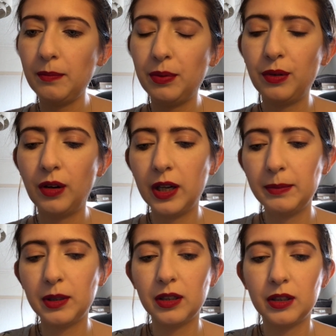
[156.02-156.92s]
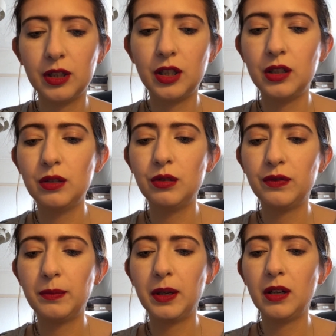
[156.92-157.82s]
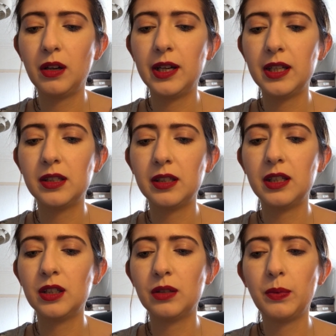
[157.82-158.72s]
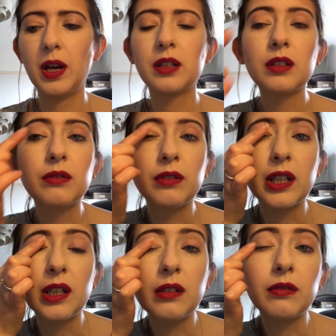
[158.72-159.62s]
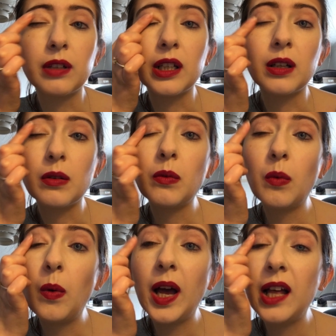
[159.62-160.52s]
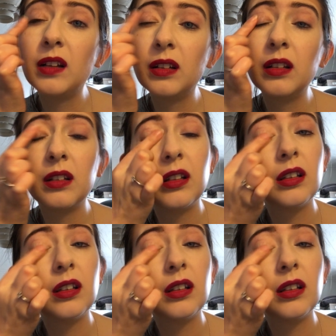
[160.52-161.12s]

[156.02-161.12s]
primer to use for my eyes. It just works really, really well.